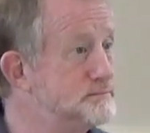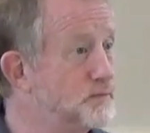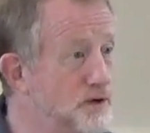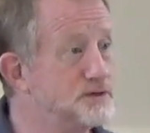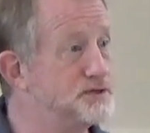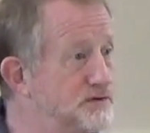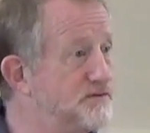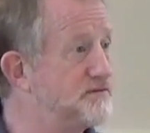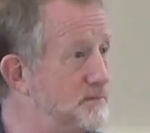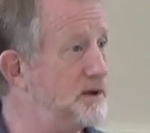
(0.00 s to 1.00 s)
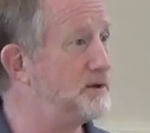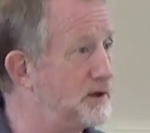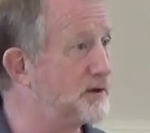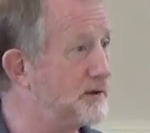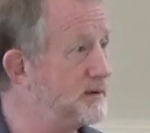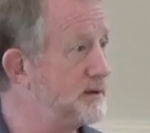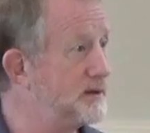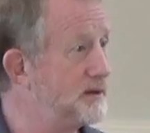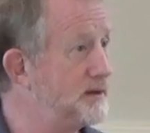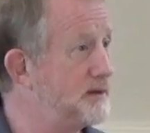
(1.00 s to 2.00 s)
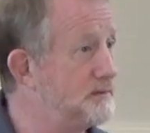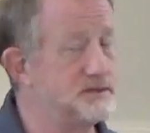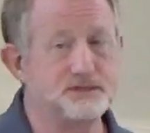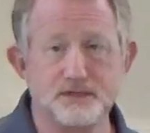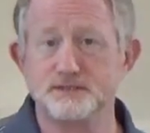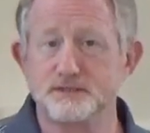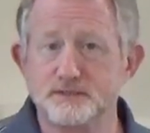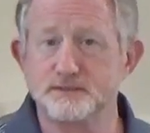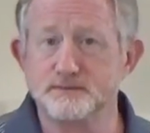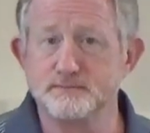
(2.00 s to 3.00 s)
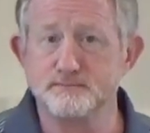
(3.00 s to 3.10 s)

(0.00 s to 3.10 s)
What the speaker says: We're too familiar with Jesus.